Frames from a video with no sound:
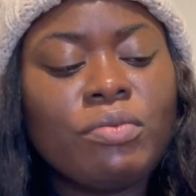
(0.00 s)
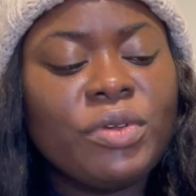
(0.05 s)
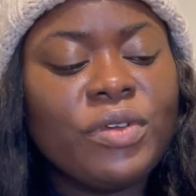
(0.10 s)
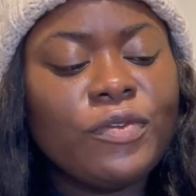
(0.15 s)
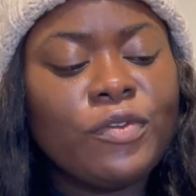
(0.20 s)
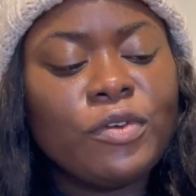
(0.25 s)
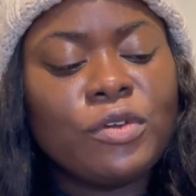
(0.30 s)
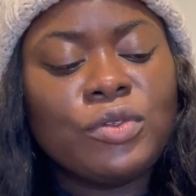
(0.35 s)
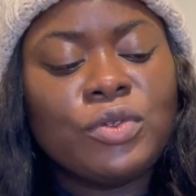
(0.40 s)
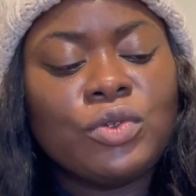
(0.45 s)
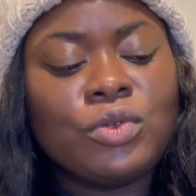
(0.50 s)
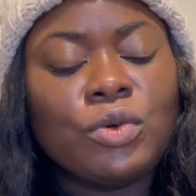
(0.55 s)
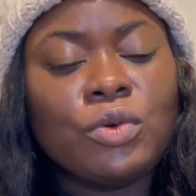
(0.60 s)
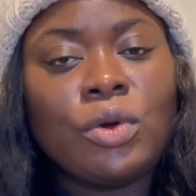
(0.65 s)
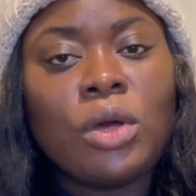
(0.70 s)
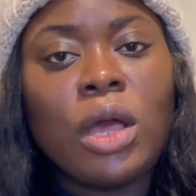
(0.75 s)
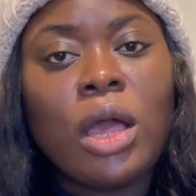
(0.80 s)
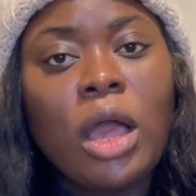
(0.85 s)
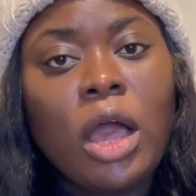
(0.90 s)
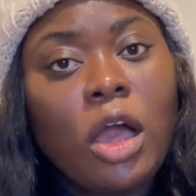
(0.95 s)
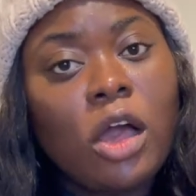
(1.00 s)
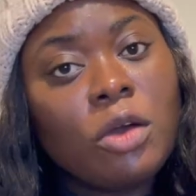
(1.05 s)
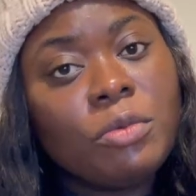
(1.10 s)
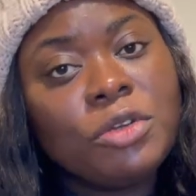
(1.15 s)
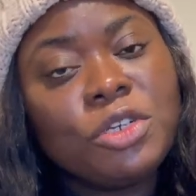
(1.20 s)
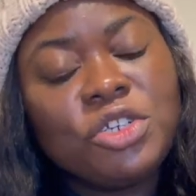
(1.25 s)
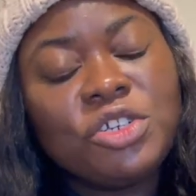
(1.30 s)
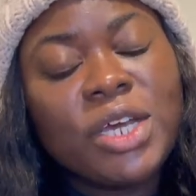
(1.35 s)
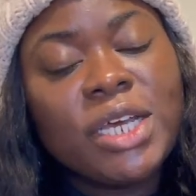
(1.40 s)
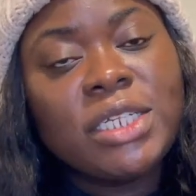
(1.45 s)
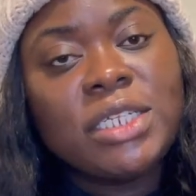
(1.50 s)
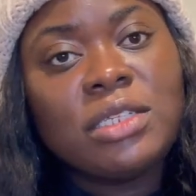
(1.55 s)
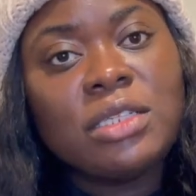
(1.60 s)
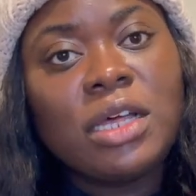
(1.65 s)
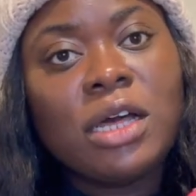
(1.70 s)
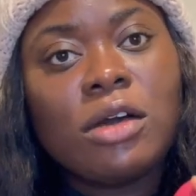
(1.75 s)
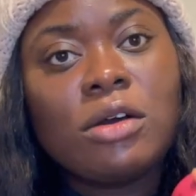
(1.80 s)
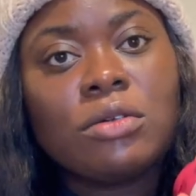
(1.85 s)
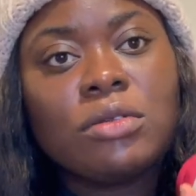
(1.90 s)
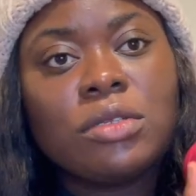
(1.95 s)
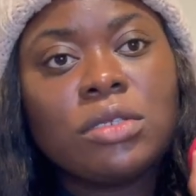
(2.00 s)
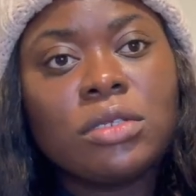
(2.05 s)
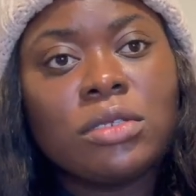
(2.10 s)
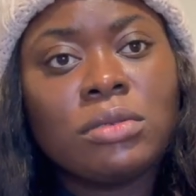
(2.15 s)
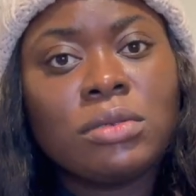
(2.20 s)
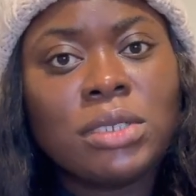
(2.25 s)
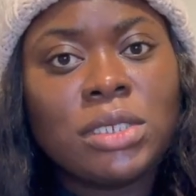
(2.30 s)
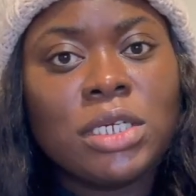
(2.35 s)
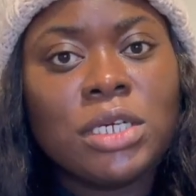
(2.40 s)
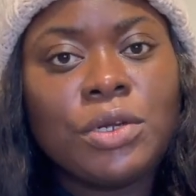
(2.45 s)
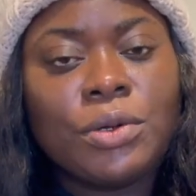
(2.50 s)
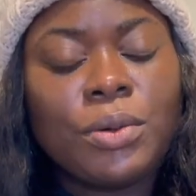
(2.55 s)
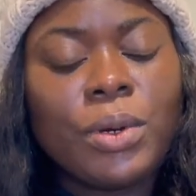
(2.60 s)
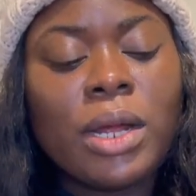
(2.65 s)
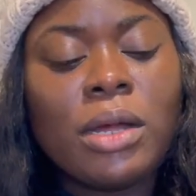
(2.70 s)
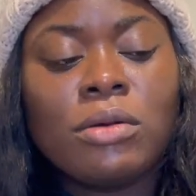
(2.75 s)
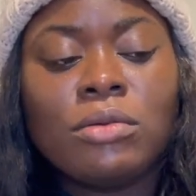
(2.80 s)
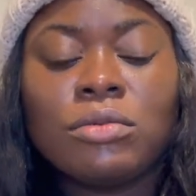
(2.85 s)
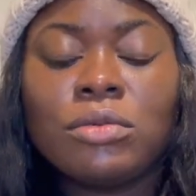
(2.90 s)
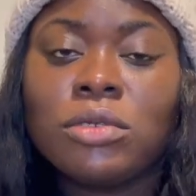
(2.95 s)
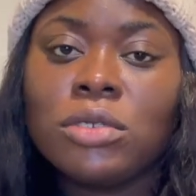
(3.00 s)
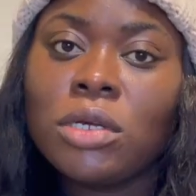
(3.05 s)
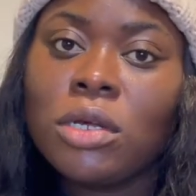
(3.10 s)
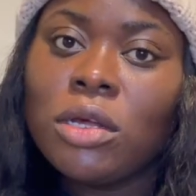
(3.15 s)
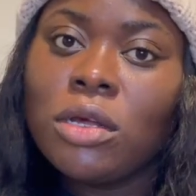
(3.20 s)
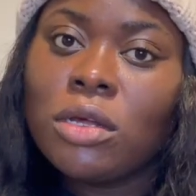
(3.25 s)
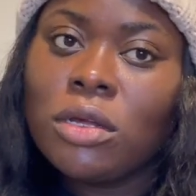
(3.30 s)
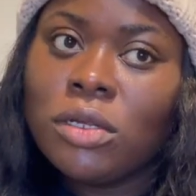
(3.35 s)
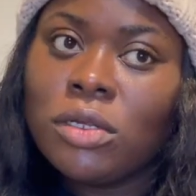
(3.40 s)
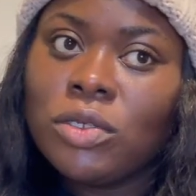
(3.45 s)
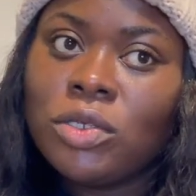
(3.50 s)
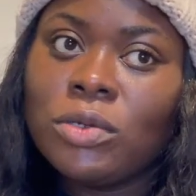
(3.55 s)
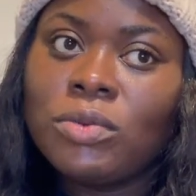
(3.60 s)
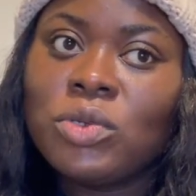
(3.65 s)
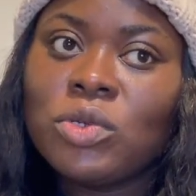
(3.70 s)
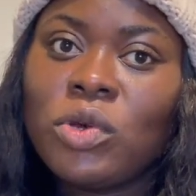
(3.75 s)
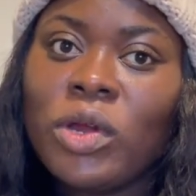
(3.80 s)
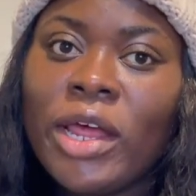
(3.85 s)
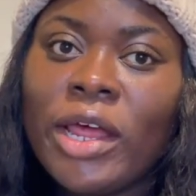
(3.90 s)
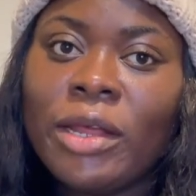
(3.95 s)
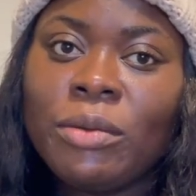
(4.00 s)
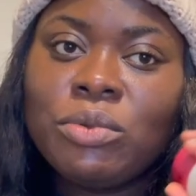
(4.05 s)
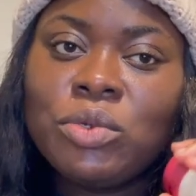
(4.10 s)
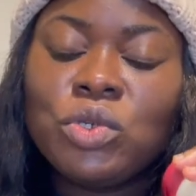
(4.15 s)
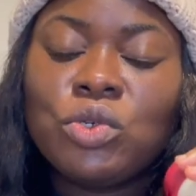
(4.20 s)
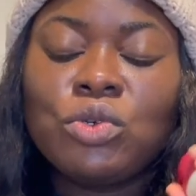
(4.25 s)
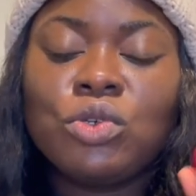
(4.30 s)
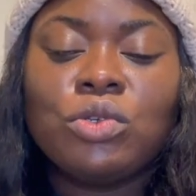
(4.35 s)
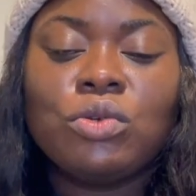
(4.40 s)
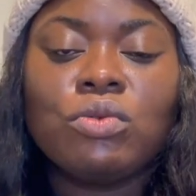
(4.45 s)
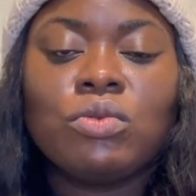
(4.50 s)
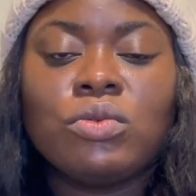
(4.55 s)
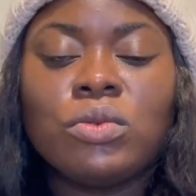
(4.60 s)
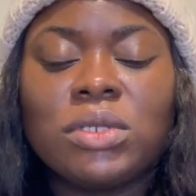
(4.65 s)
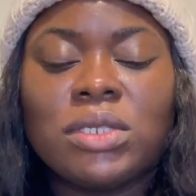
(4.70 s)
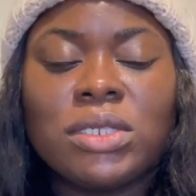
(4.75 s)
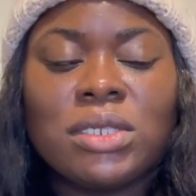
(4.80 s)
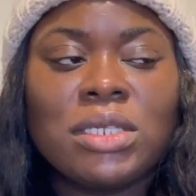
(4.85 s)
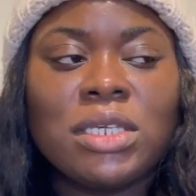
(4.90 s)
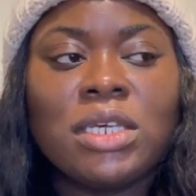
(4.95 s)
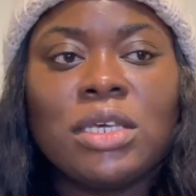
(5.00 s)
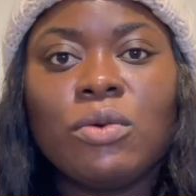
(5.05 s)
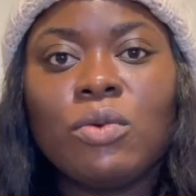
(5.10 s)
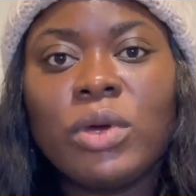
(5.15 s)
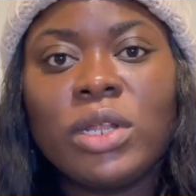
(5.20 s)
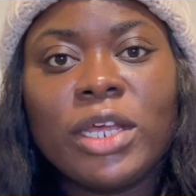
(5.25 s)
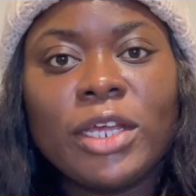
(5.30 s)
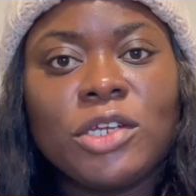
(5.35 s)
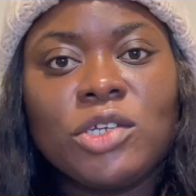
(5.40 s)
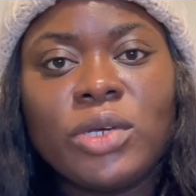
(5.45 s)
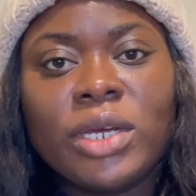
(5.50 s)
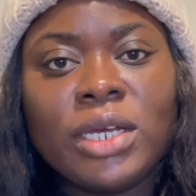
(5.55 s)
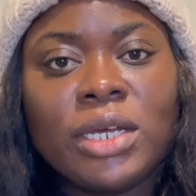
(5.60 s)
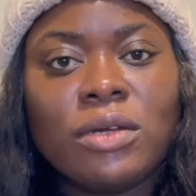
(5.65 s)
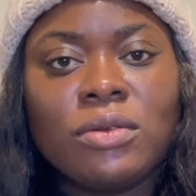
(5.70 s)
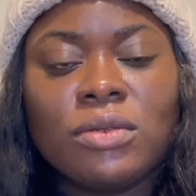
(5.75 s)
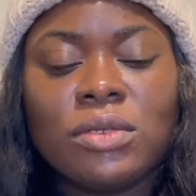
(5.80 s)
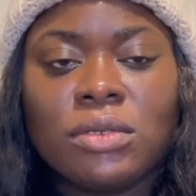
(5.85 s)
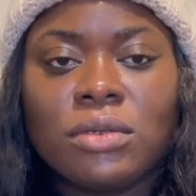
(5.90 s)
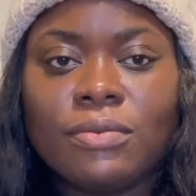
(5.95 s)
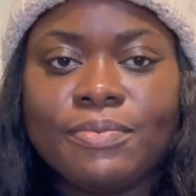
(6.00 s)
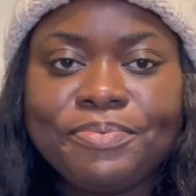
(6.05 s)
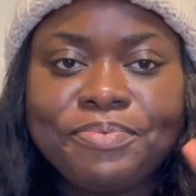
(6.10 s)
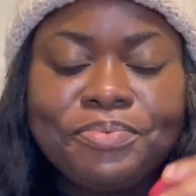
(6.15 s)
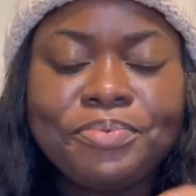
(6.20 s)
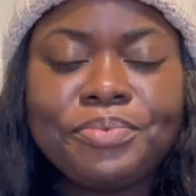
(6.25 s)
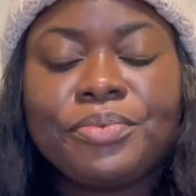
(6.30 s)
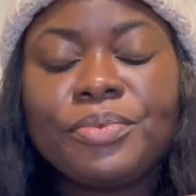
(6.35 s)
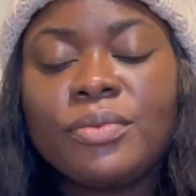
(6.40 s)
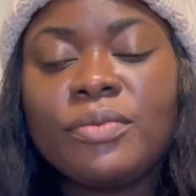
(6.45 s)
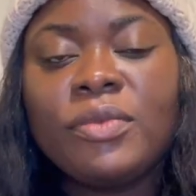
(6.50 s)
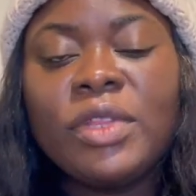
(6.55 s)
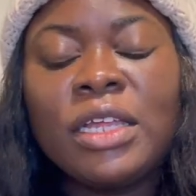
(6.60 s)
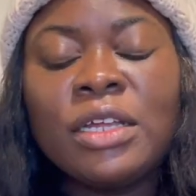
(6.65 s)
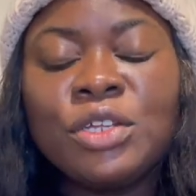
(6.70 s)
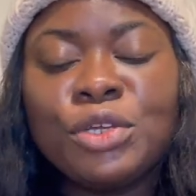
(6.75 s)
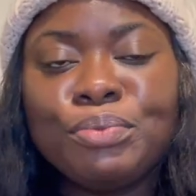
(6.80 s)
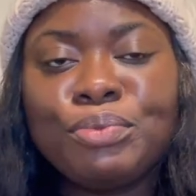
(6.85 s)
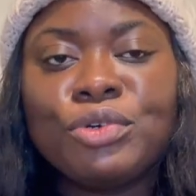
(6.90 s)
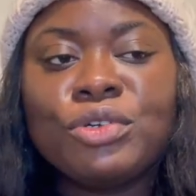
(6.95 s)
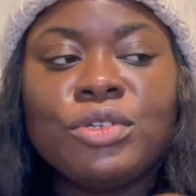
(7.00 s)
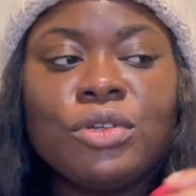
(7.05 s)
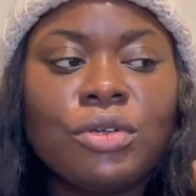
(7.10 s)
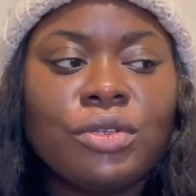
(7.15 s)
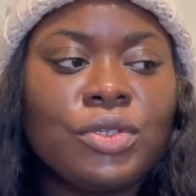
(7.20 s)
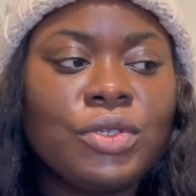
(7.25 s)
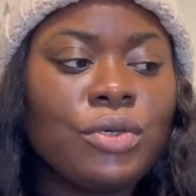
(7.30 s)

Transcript: before, so I'll be trying it out. Stick around, subscribe, so you see when I try out the product.